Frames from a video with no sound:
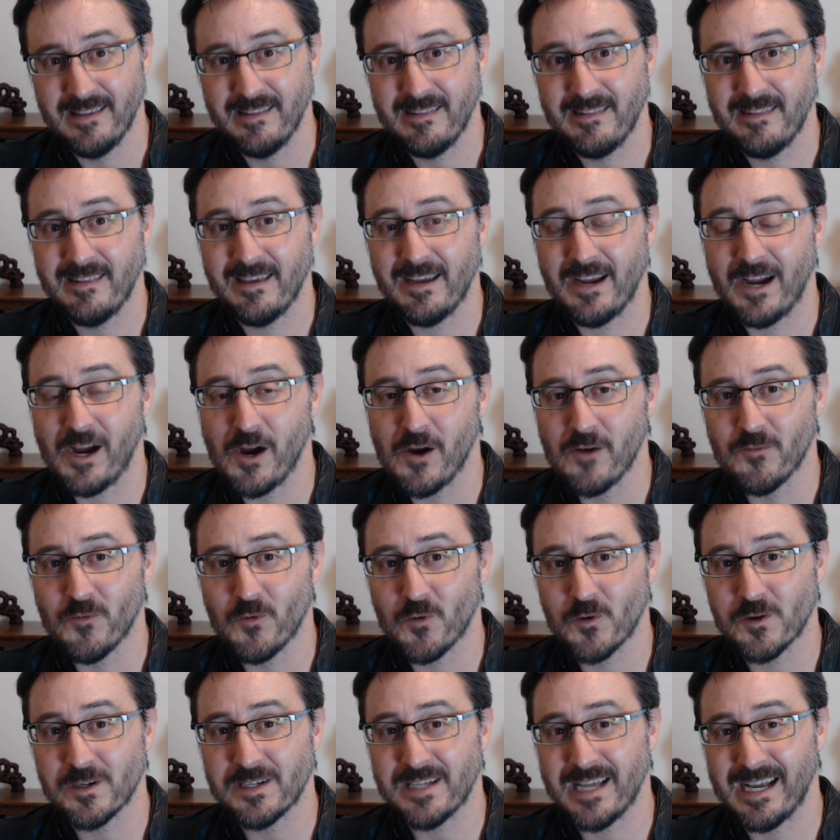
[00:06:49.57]
The Air
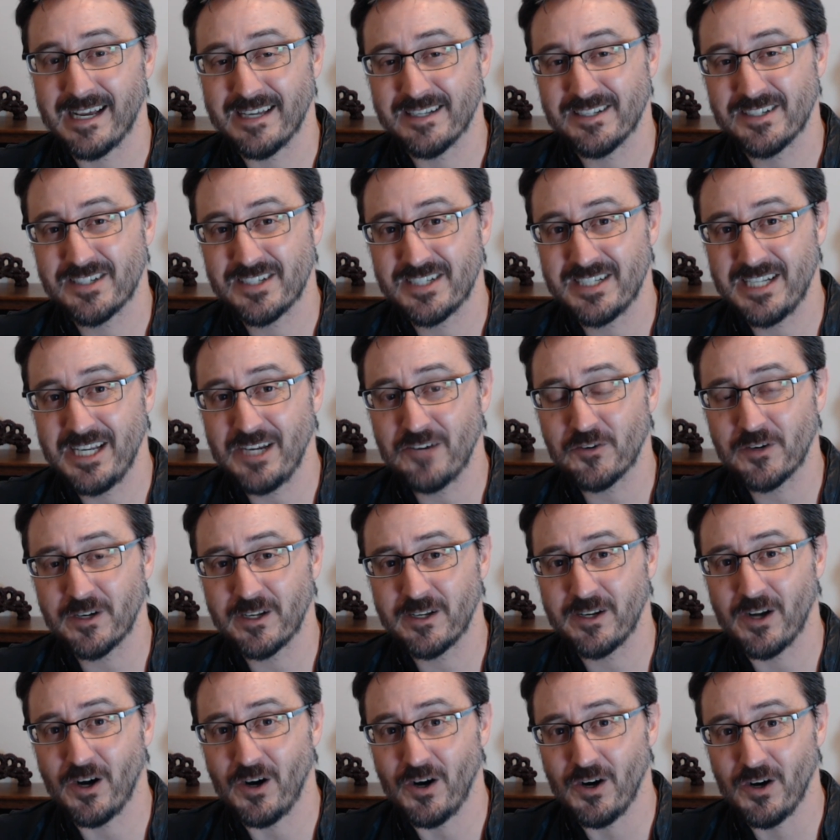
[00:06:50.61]
Force has
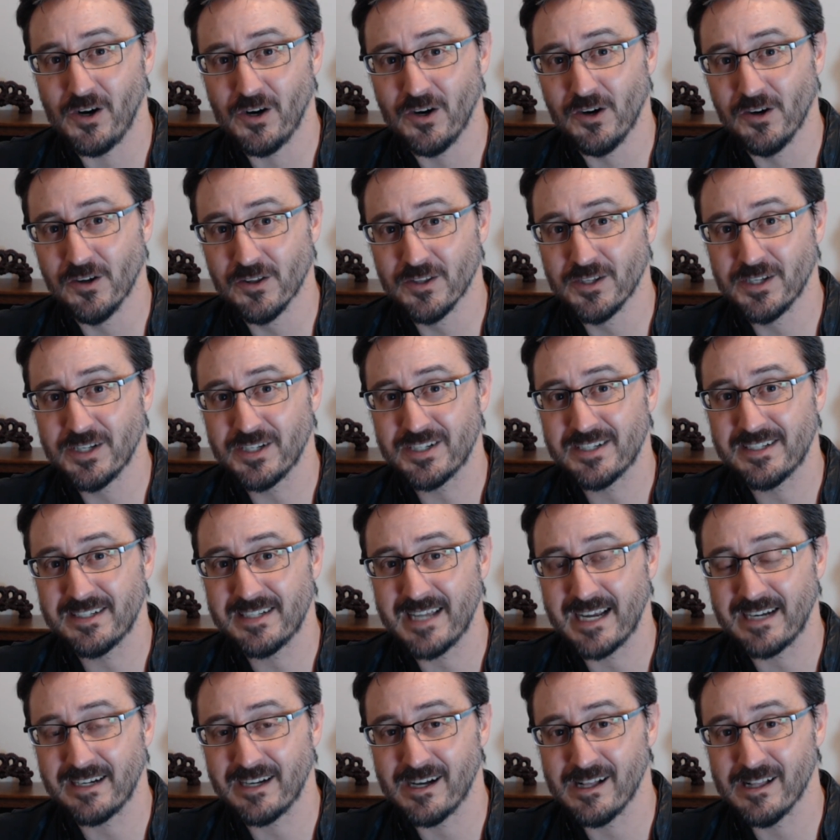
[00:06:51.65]
secreted all this
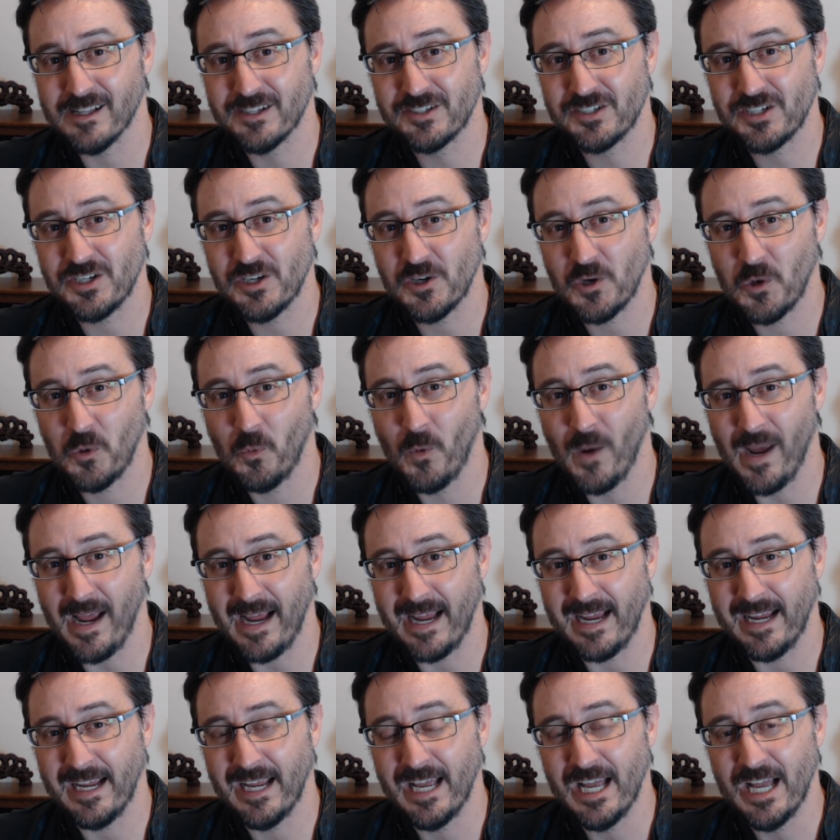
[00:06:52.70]
technology
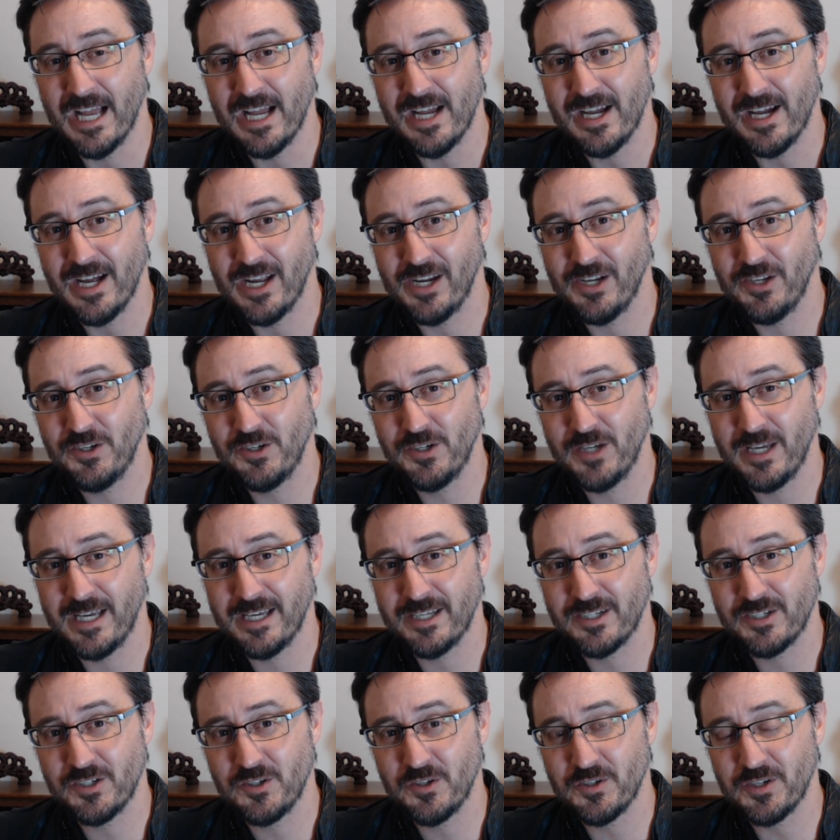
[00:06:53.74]
away and
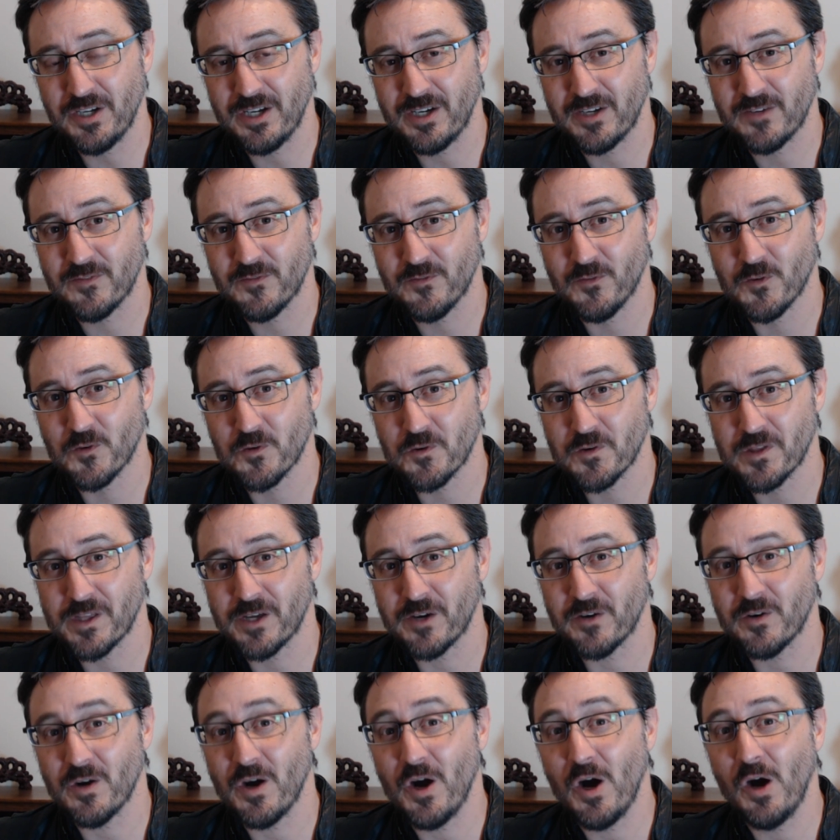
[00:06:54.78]
is using it for
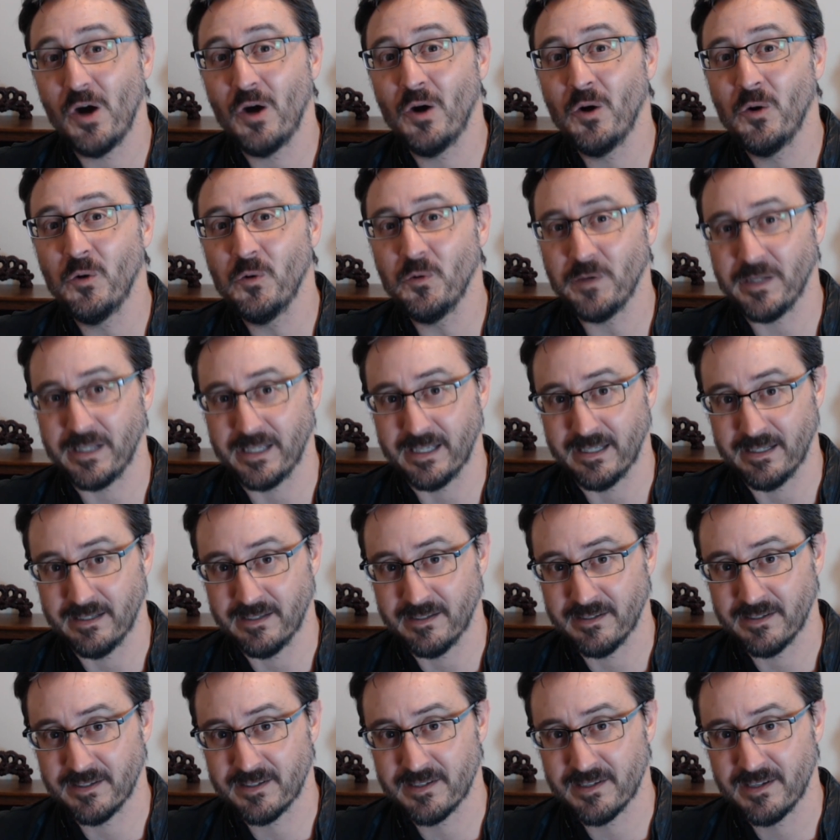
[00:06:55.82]
their own
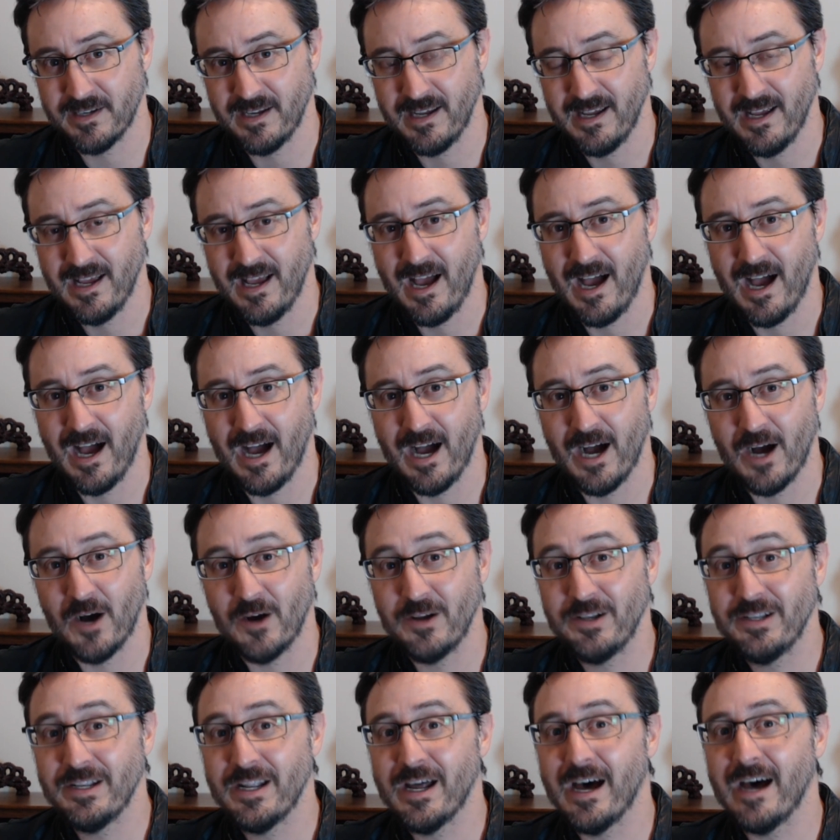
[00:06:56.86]
ends, uh,
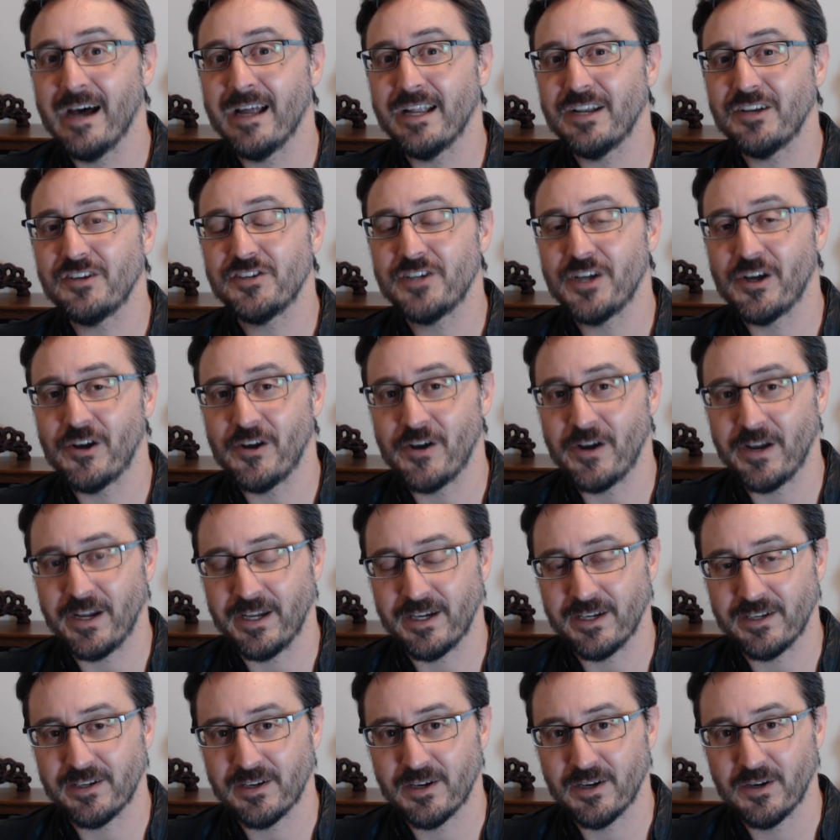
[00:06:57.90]
not sharing
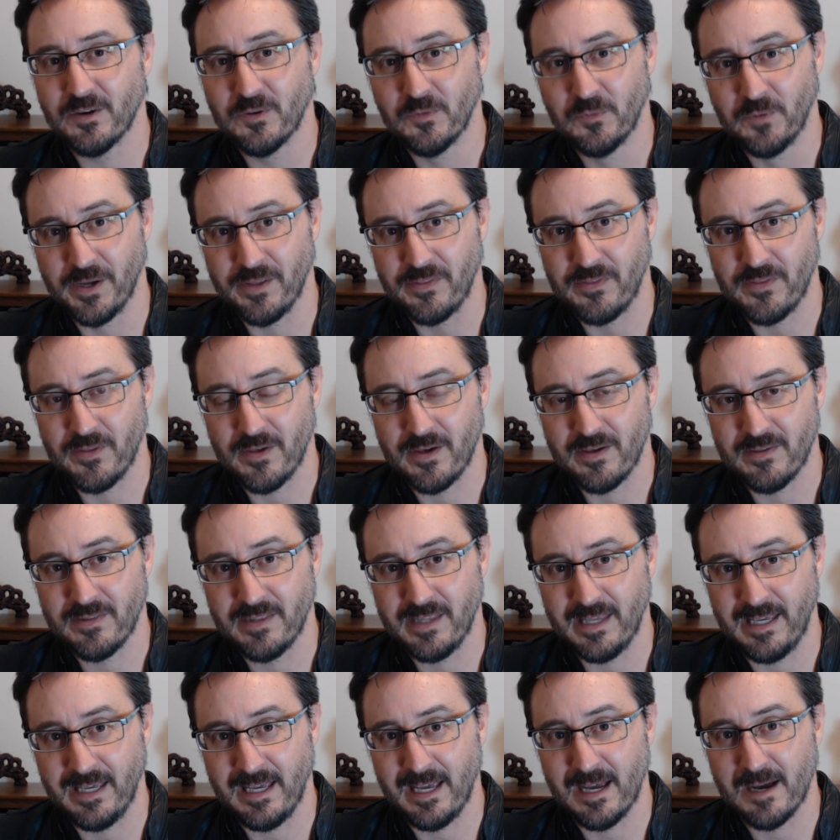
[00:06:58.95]
it with
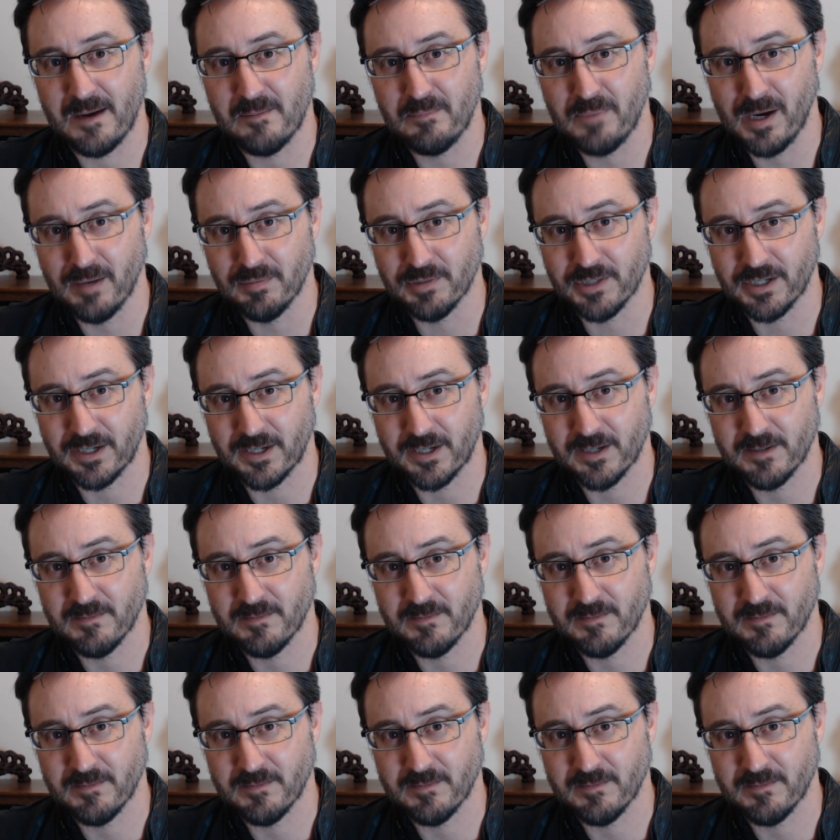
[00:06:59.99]
the public.